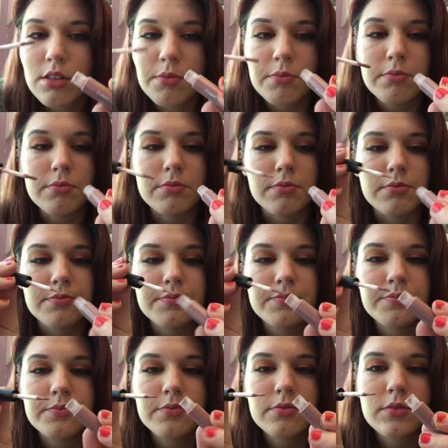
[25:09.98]

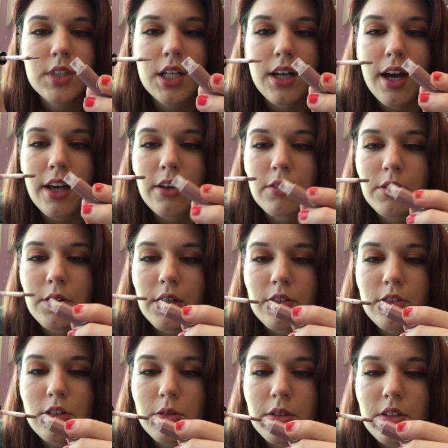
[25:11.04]
I don't know how to
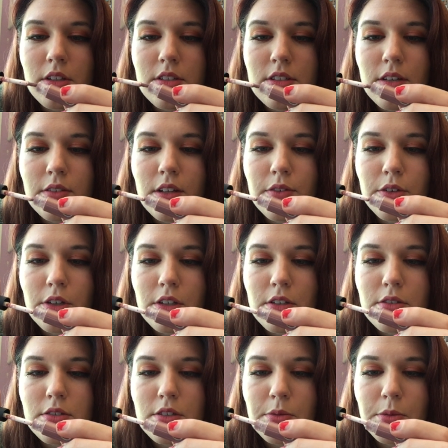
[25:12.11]
feel about this. I've never
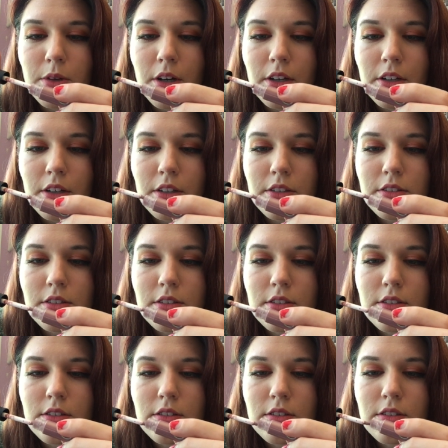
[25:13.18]
used a product
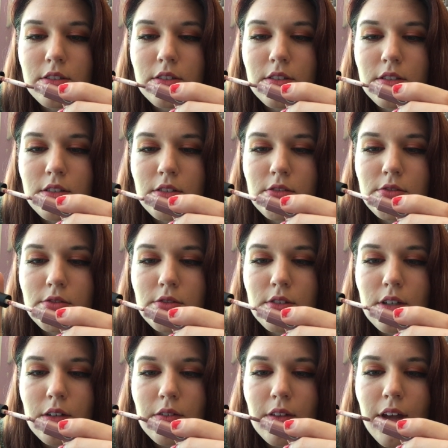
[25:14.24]

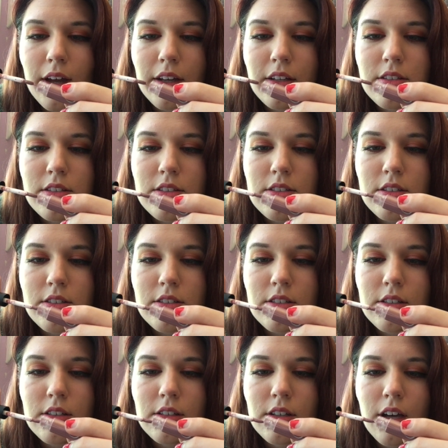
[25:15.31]
of that
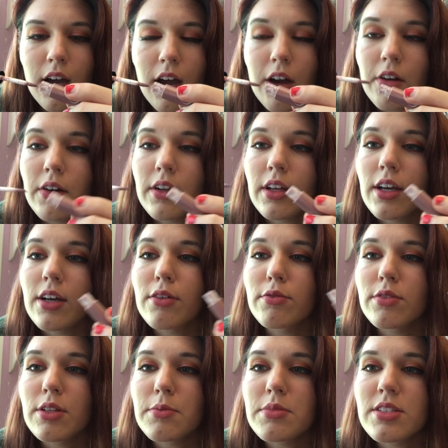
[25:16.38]
consistency. I already have
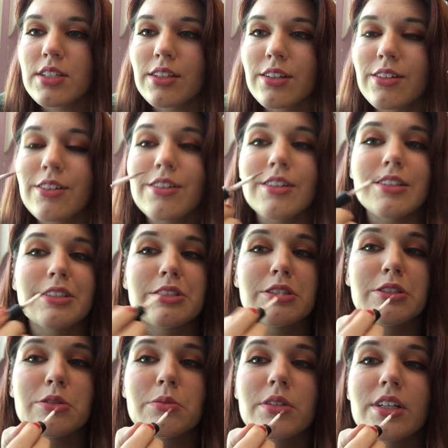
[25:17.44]
lipstick on
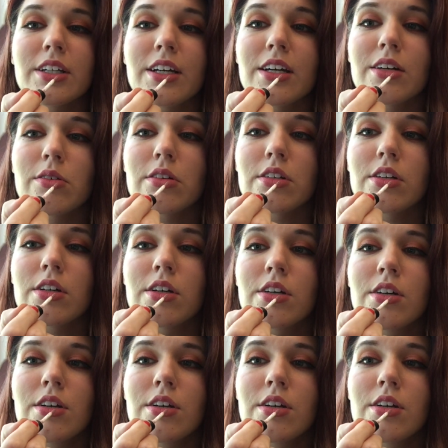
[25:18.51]
too, but I kind of want to...